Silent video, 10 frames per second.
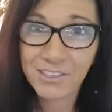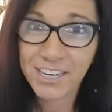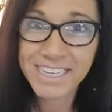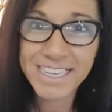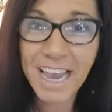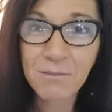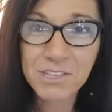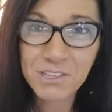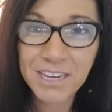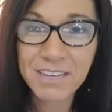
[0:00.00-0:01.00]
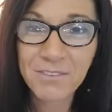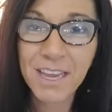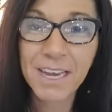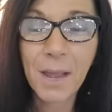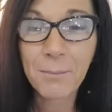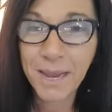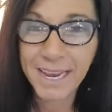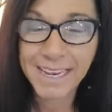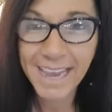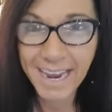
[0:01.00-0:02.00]
it's crazy. I was craving
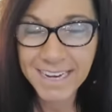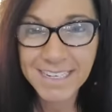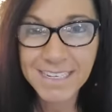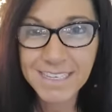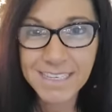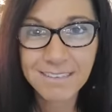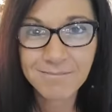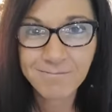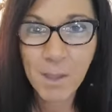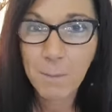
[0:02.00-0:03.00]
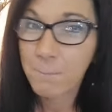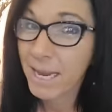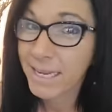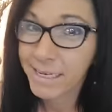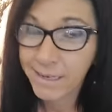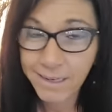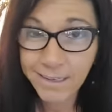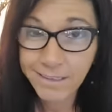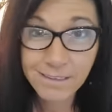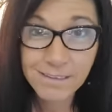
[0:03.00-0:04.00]
pancakes, bacon and
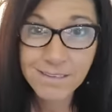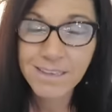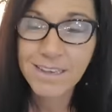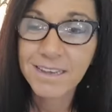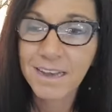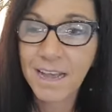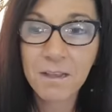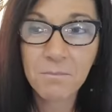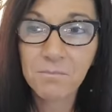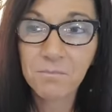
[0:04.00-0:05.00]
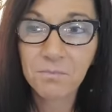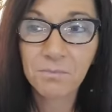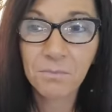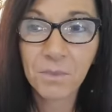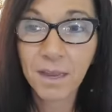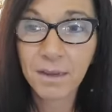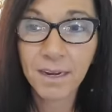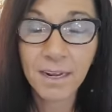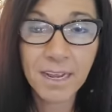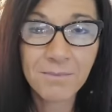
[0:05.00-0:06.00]
eggs. Um,
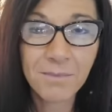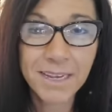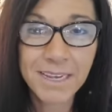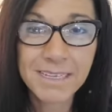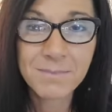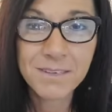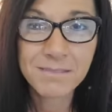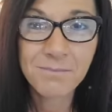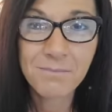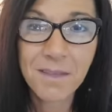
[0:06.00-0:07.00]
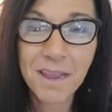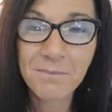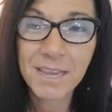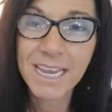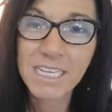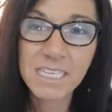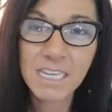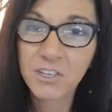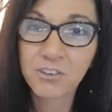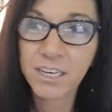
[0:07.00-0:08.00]
and I had my husband make me. He's
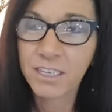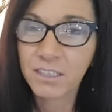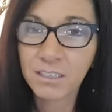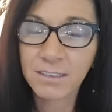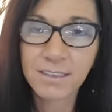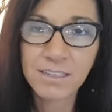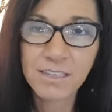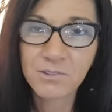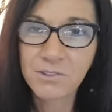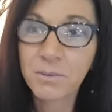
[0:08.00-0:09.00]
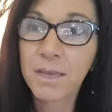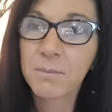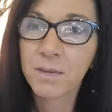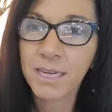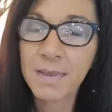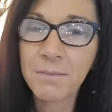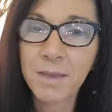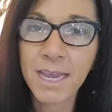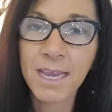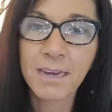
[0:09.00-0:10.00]
such a great cook and so sweet, but he
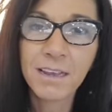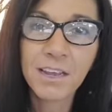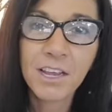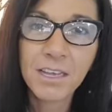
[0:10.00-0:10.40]
made